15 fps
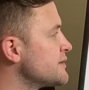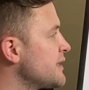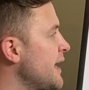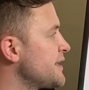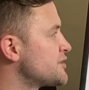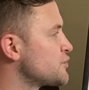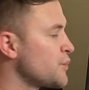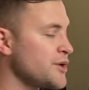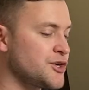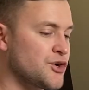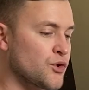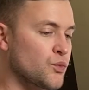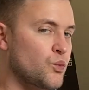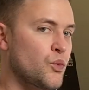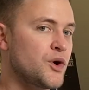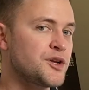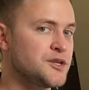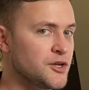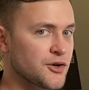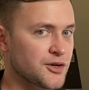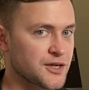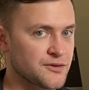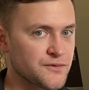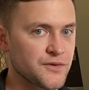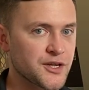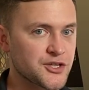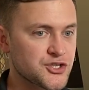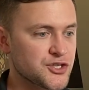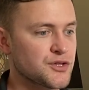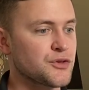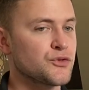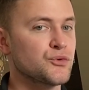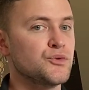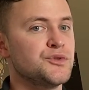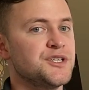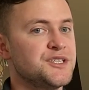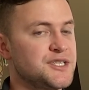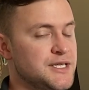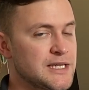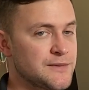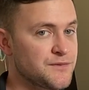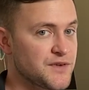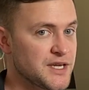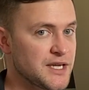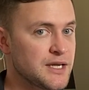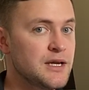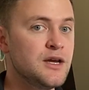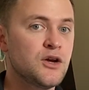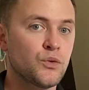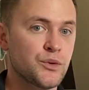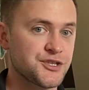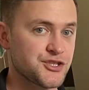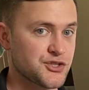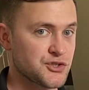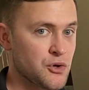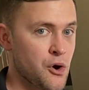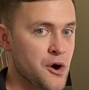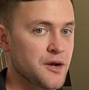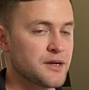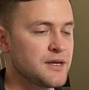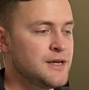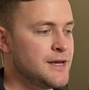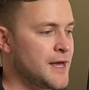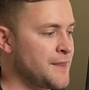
That's when your 1 year conviction through the DMV would start.